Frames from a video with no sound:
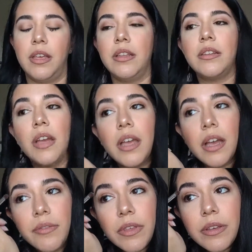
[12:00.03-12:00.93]
that I
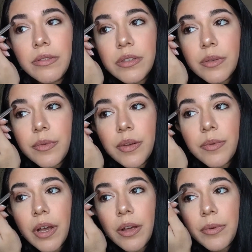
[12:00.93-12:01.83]
have used, the Wet n
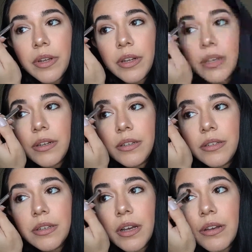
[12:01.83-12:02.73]
Wild one, and
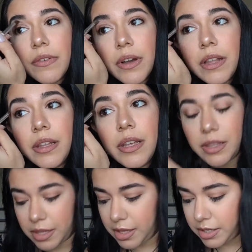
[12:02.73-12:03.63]
just kind of
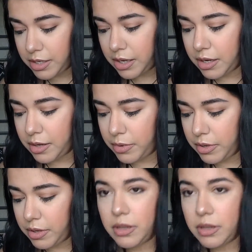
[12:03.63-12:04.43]
highlight the top.